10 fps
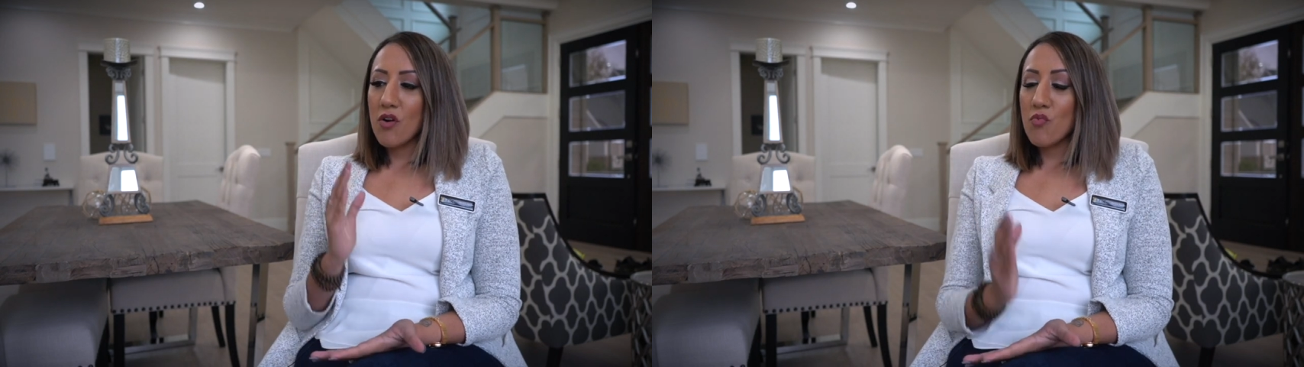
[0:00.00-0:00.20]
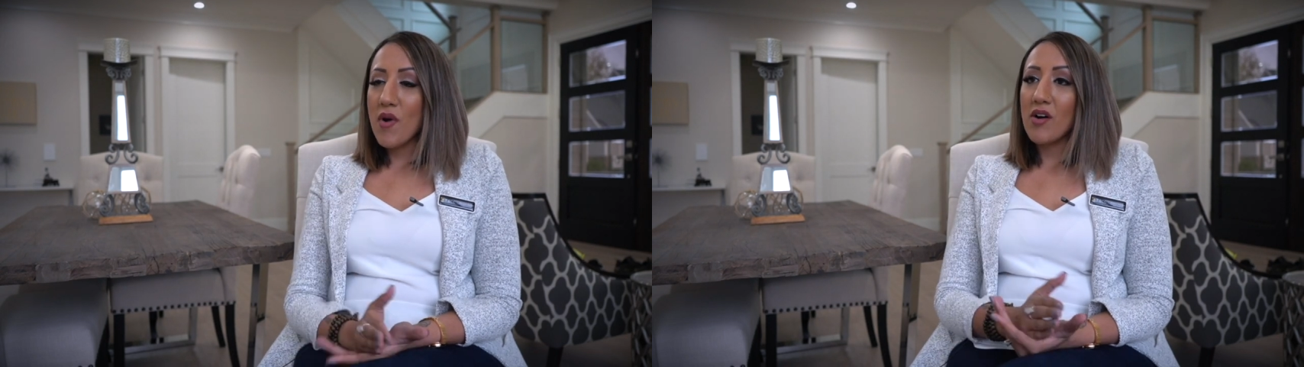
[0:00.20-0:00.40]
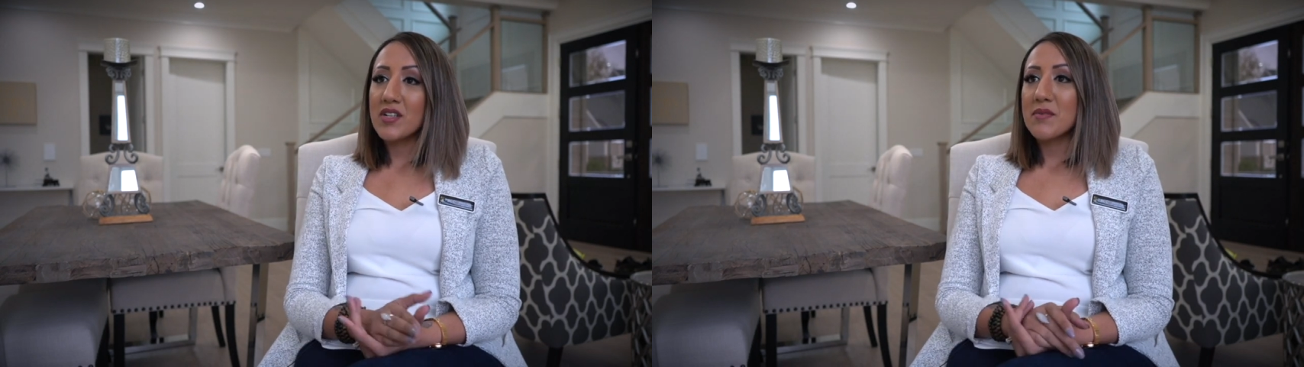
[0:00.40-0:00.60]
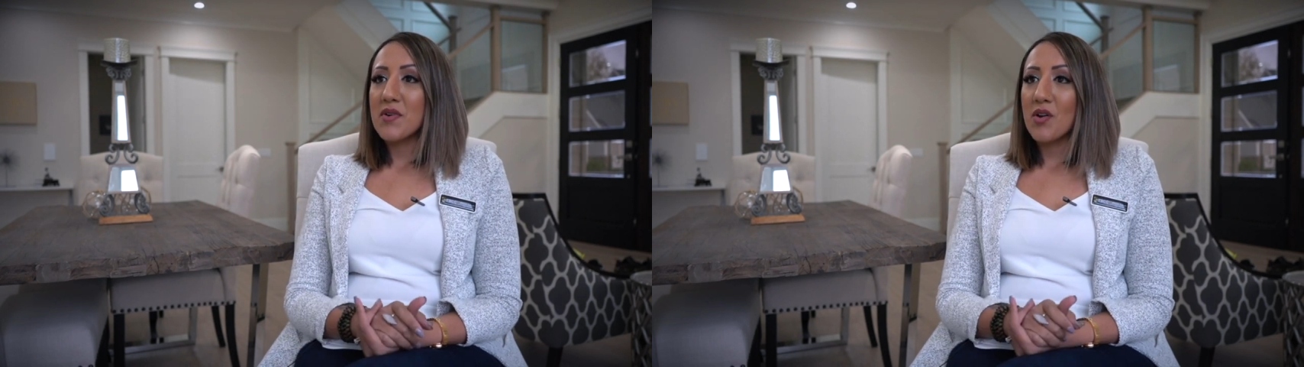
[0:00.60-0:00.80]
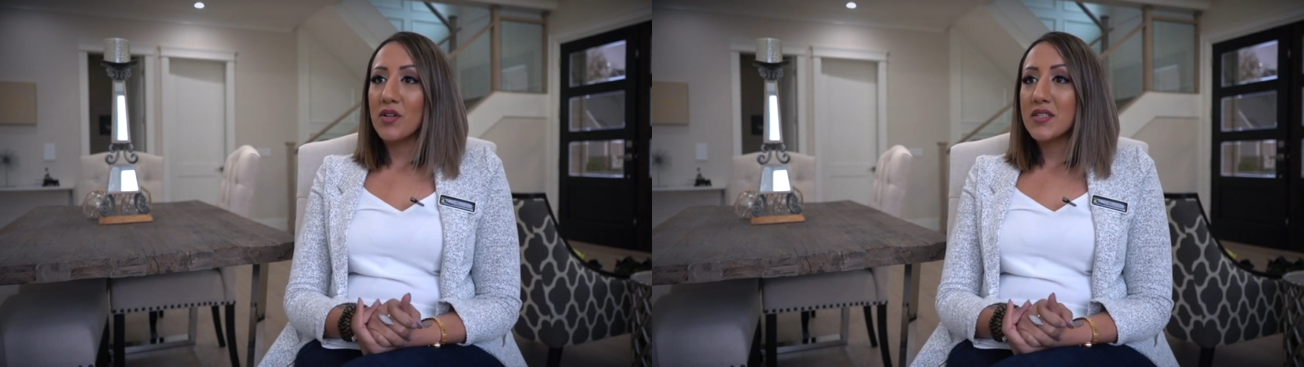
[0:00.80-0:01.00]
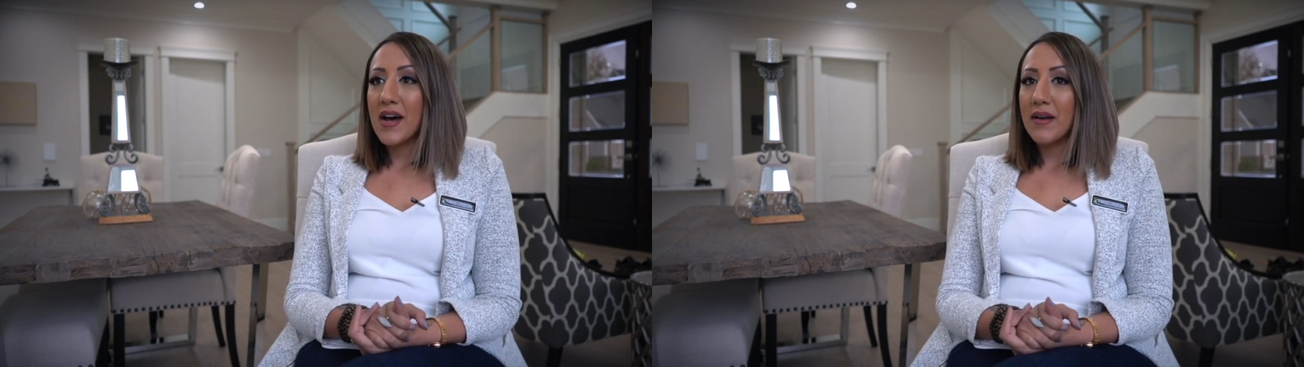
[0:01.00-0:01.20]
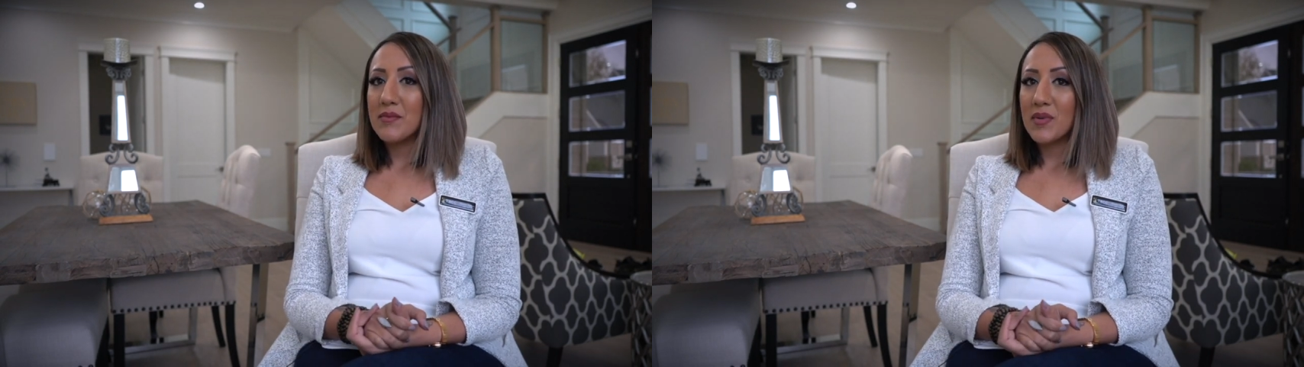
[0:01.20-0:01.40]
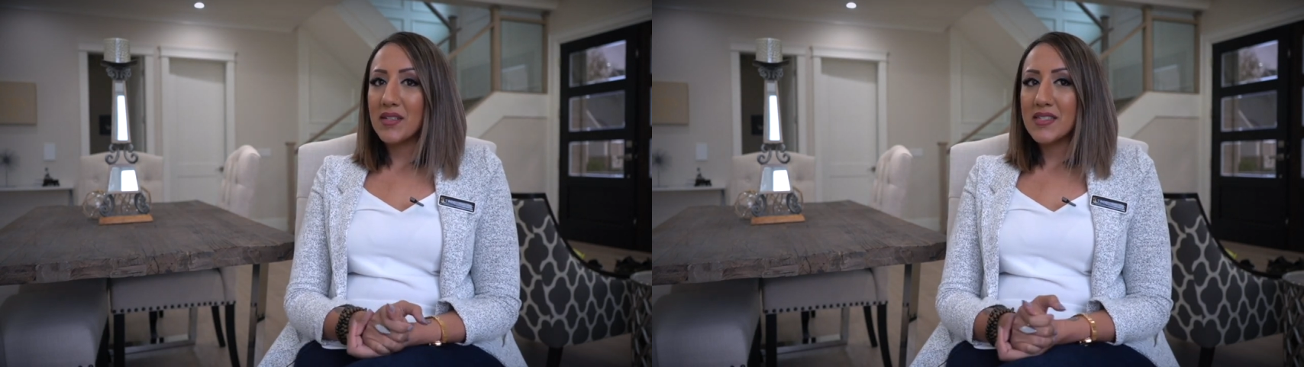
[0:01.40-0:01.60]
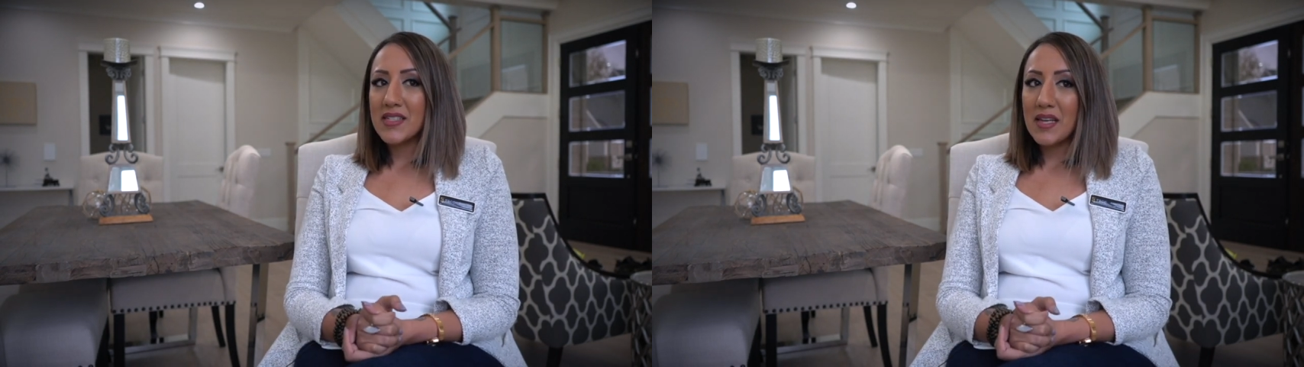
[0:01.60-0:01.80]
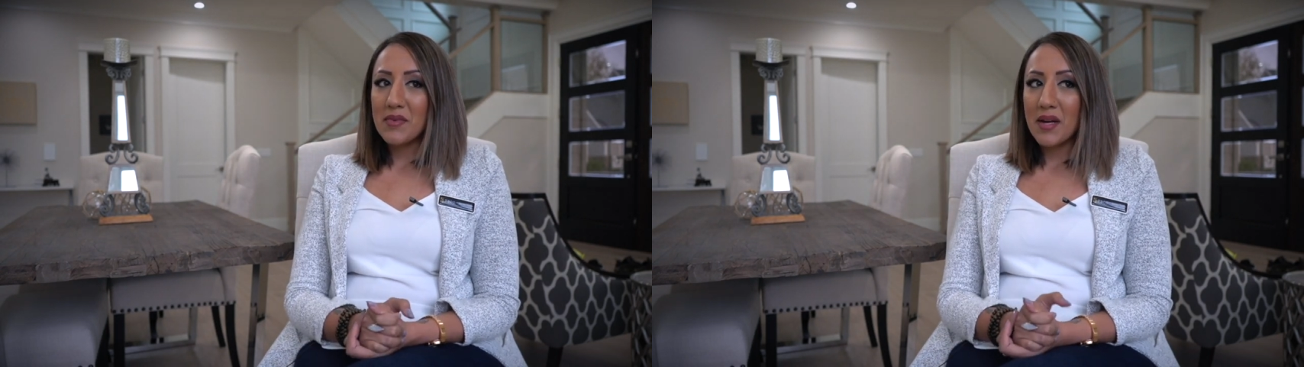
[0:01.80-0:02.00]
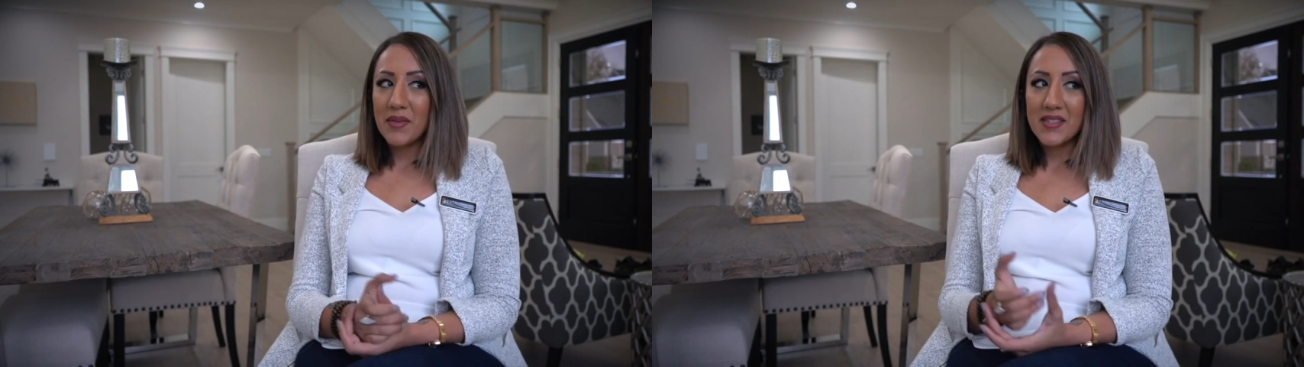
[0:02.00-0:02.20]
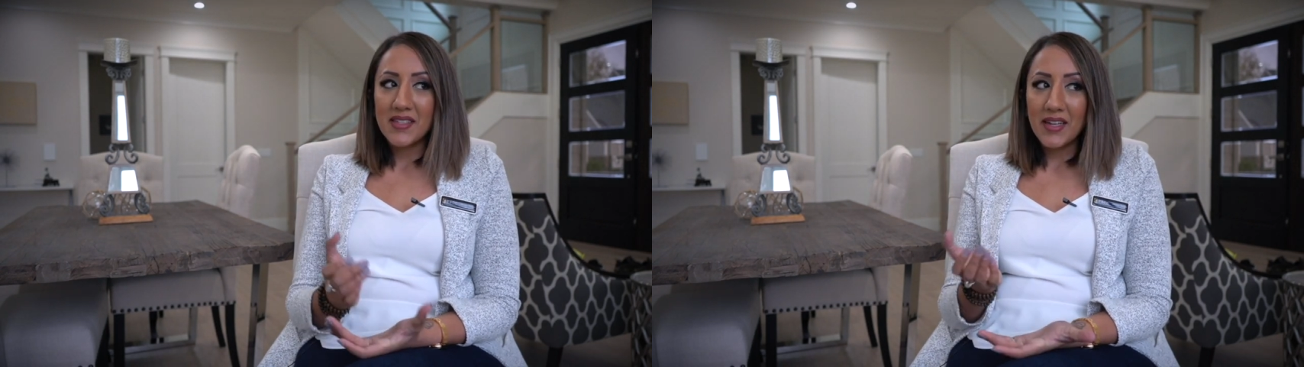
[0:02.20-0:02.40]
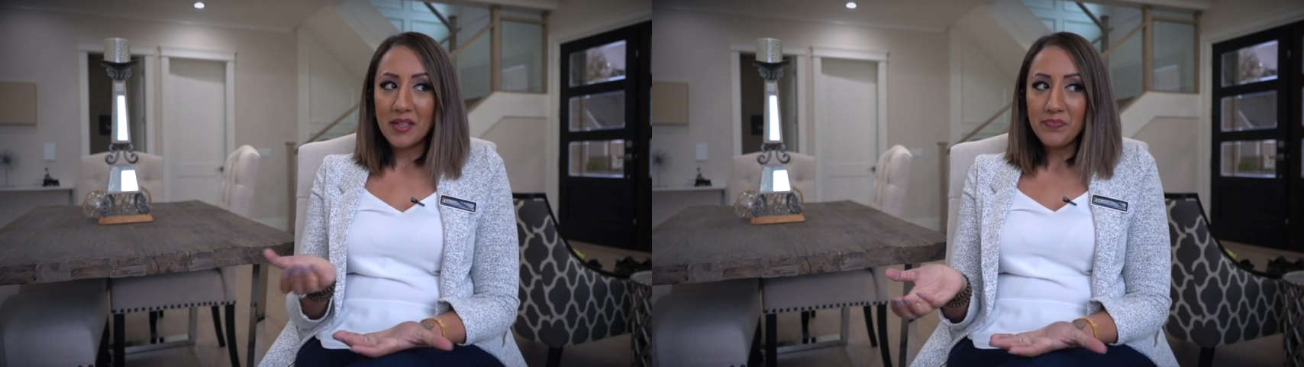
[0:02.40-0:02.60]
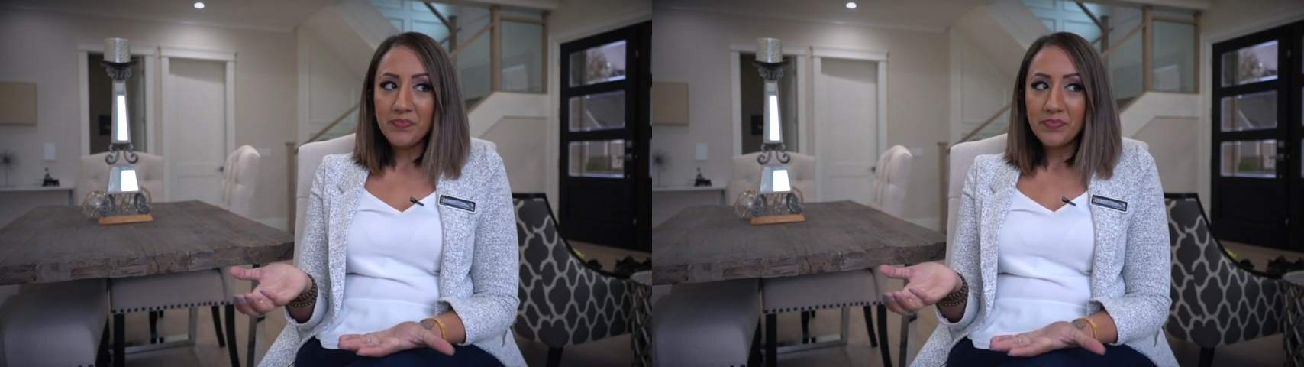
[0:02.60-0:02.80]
around him at all times, but at the same time, it's like,